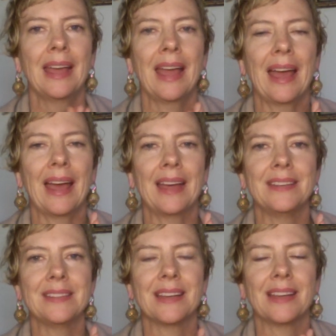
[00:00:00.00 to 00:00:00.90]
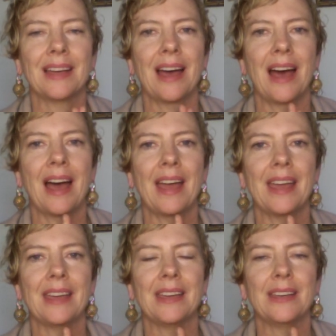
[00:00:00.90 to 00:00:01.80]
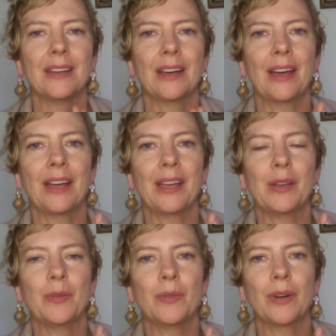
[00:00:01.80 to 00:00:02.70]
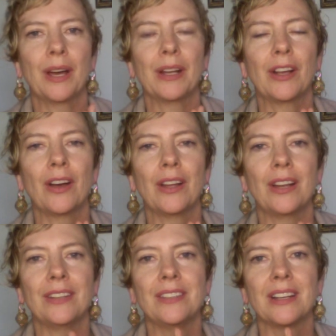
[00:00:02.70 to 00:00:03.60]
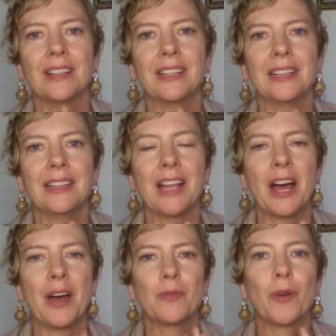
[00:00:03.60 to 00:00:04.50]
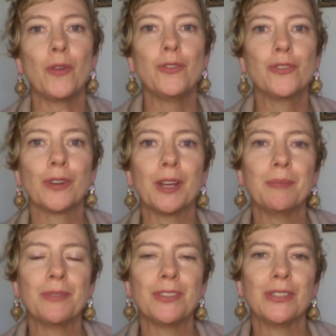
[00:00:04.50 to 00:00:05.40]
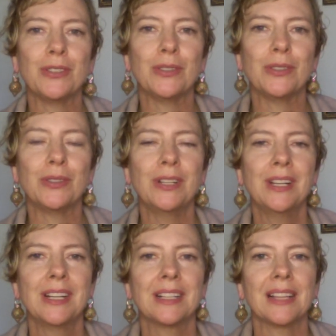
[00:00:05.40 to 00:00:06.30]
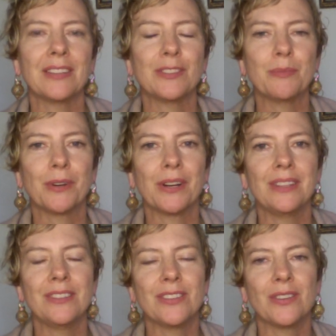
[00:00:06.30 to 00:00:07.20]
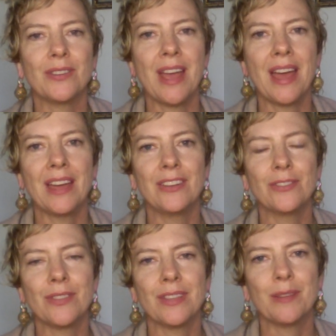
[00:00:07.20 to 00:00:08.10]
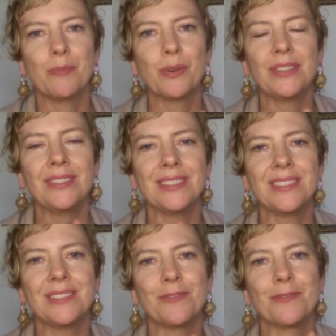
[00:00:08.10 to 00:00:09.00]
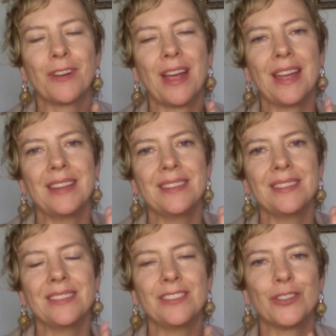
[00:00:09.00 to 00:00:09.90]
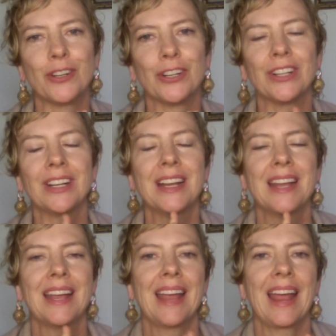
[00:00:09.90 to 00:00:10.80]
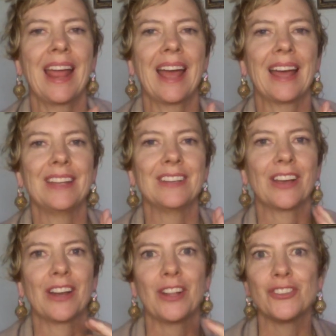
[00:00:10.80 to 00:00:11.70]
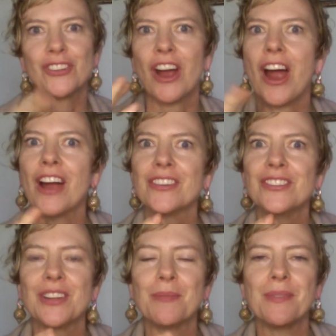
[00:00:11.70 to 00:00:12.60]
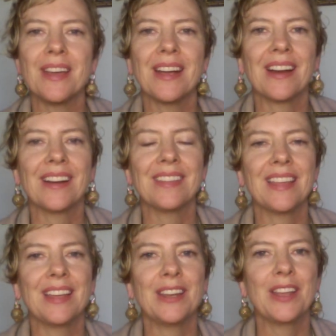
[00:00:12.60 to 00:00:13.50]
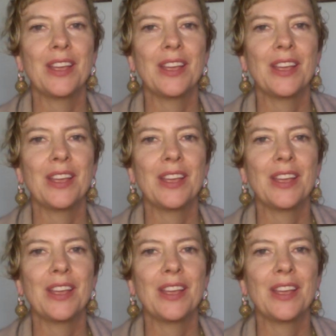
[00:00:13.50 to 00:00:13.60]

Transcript: and uh, I I had gone on done a little uh, road trip to Glastonbury and Stonehenge with a priestess friend sister, and got all charged up there, and then